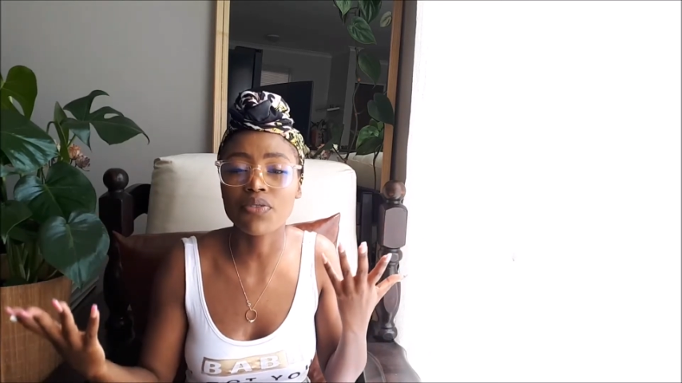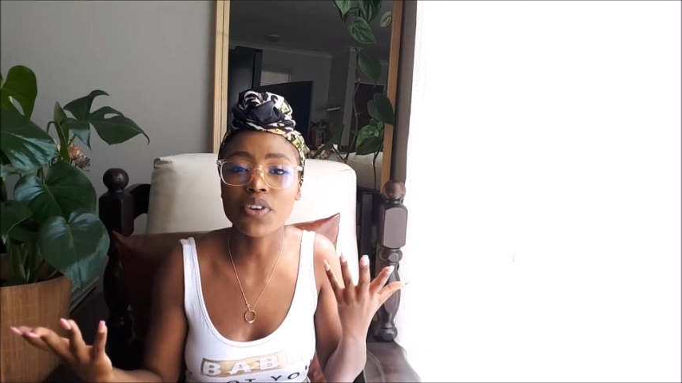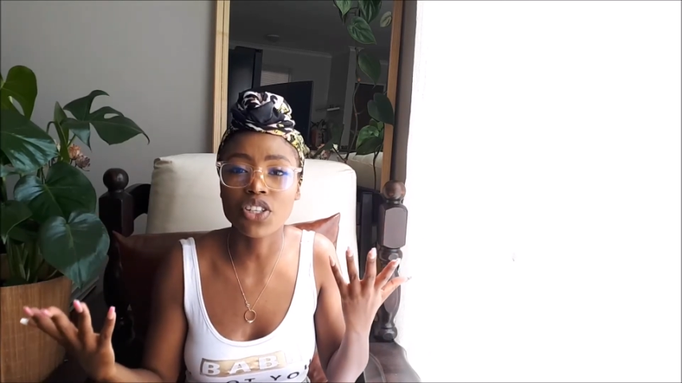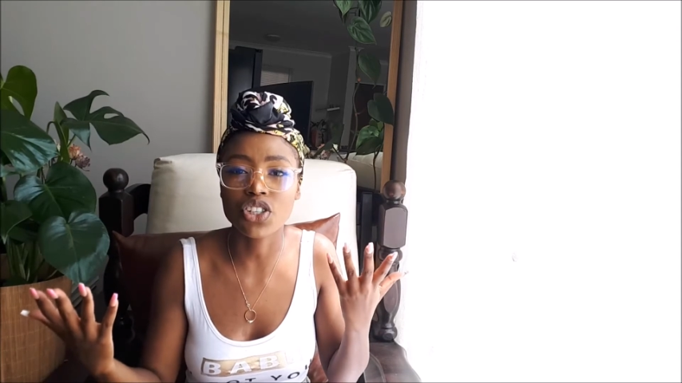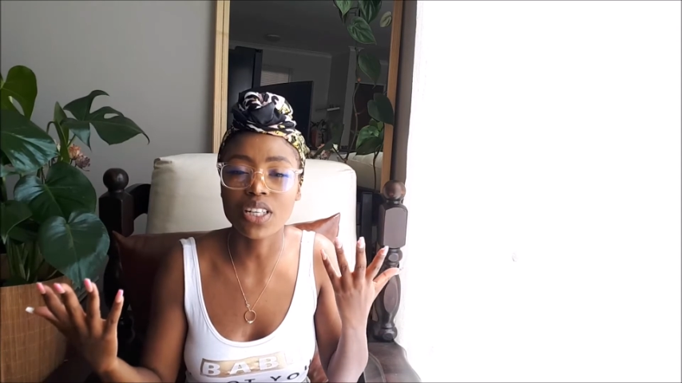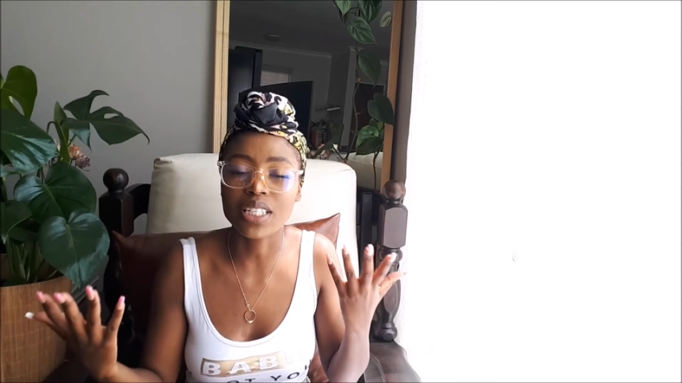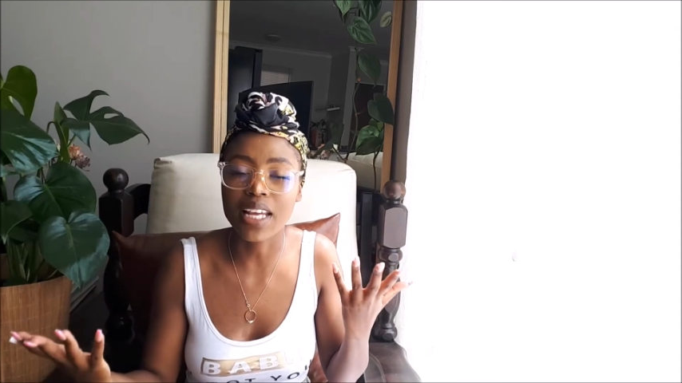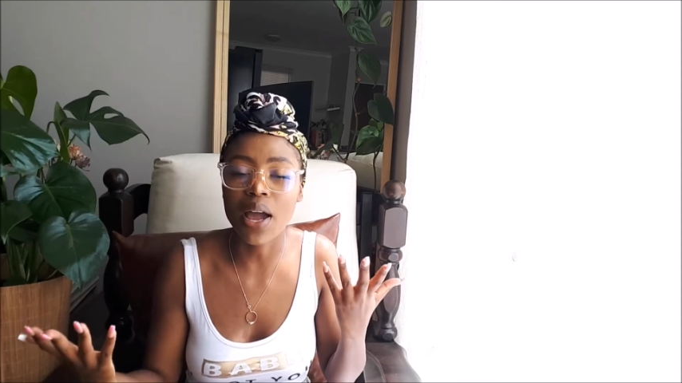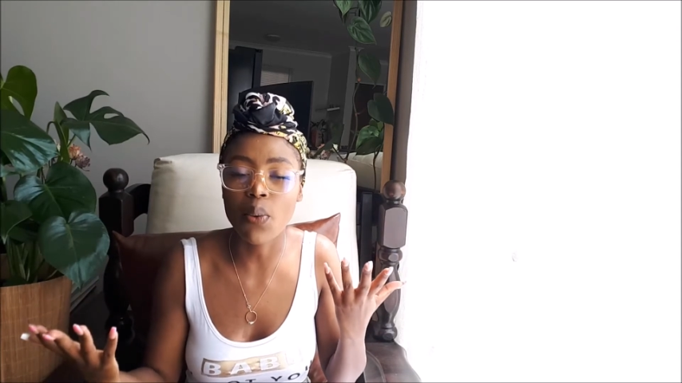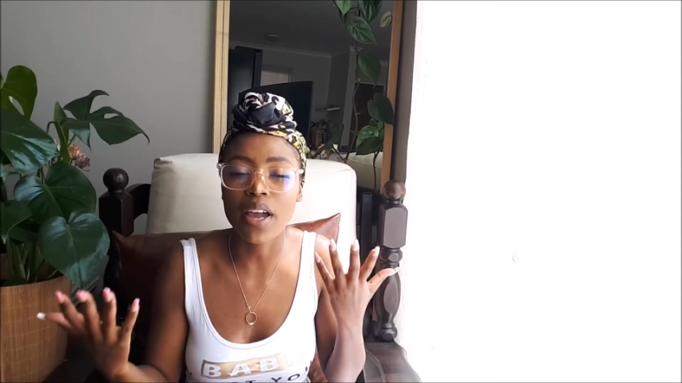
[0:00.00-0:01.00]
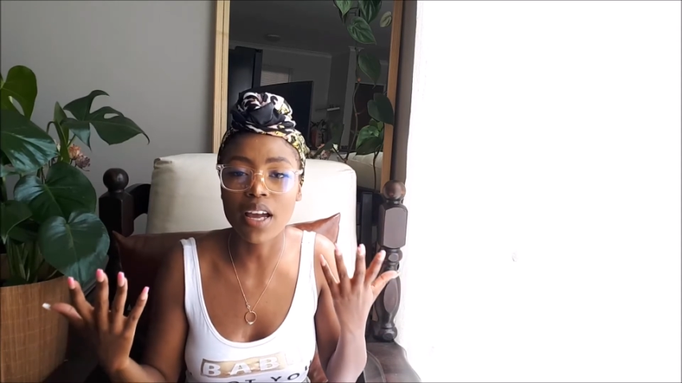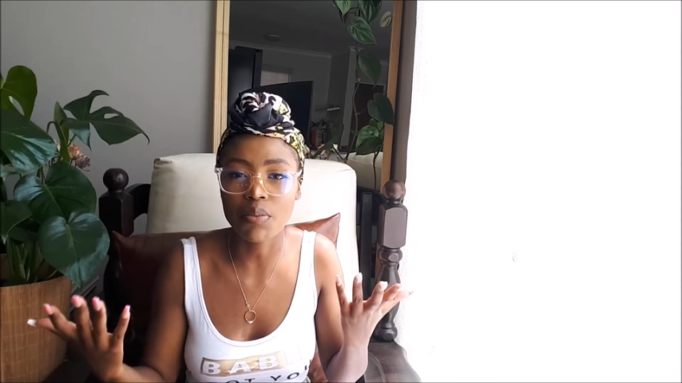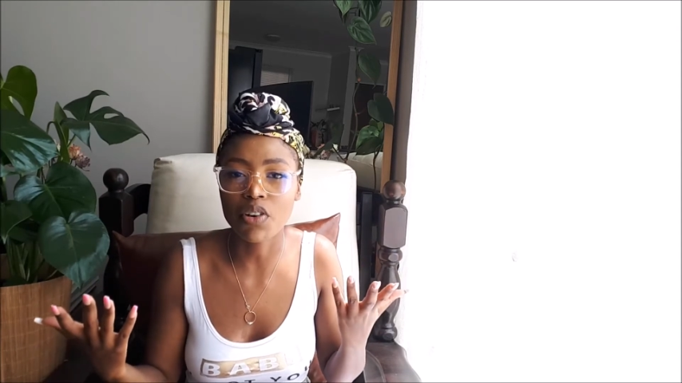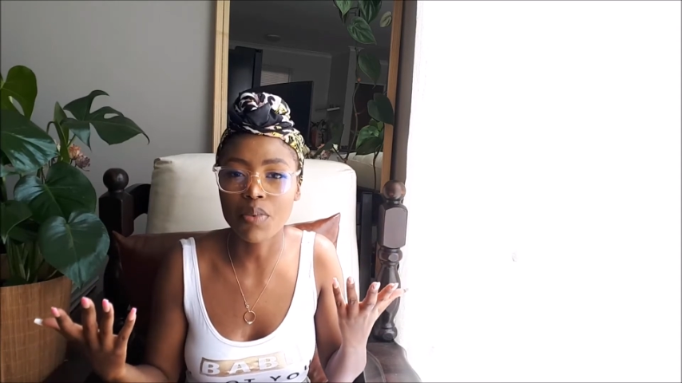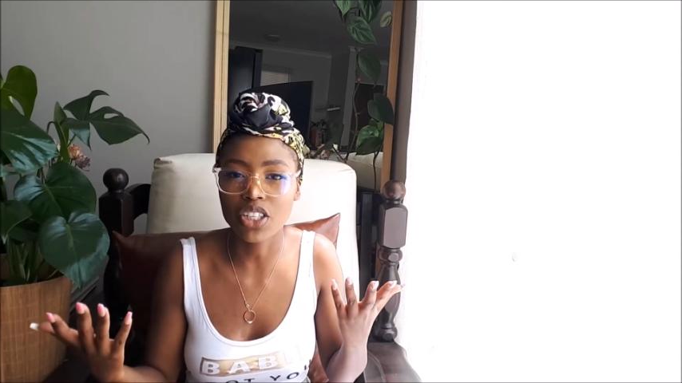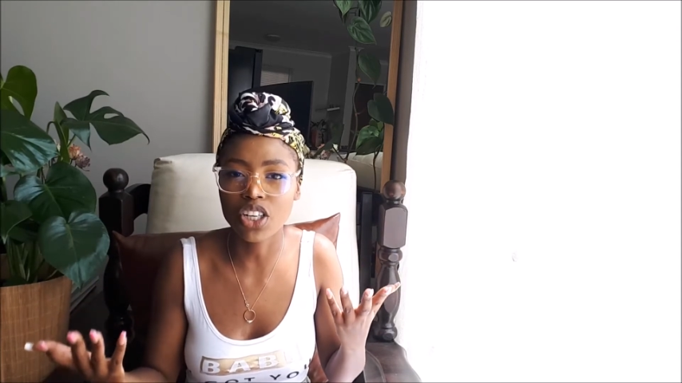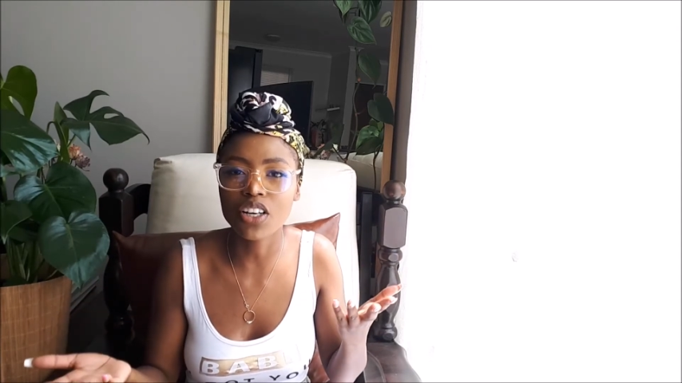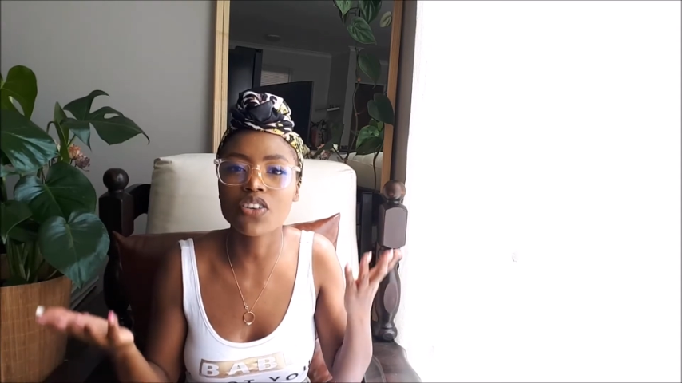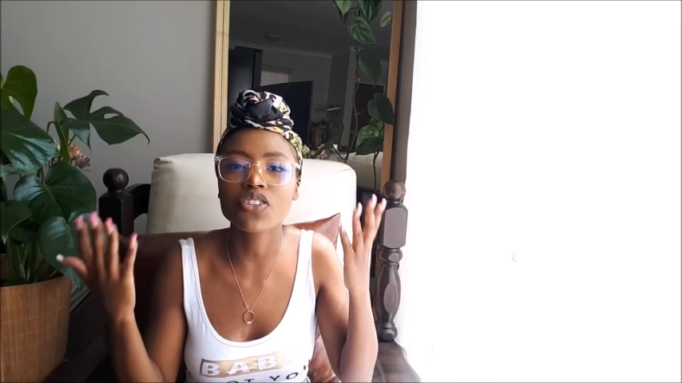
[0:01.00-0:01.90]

fixture DIY coming on my channel.